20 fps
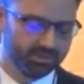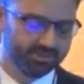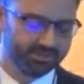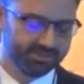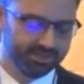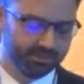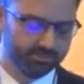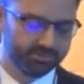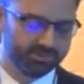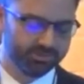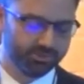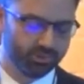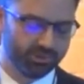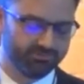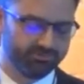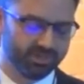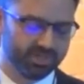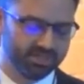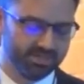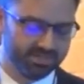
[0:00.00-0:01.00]
seems to
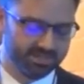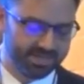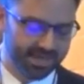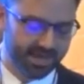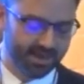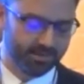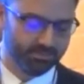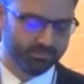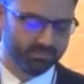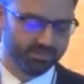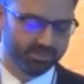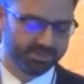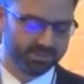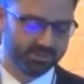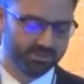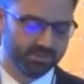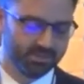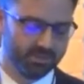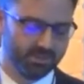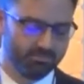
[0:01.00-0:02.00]
have
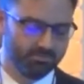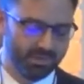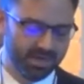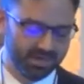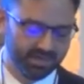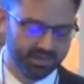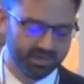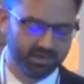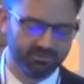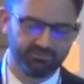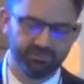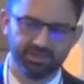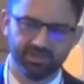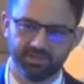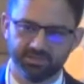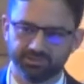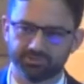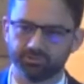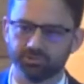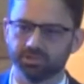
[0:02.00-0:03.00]
condemned many of
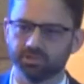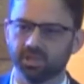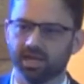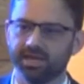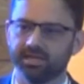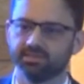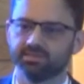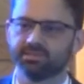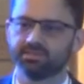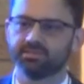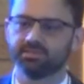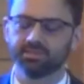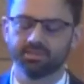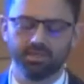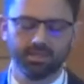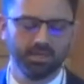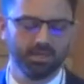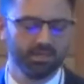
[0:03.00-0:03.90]
the Israelites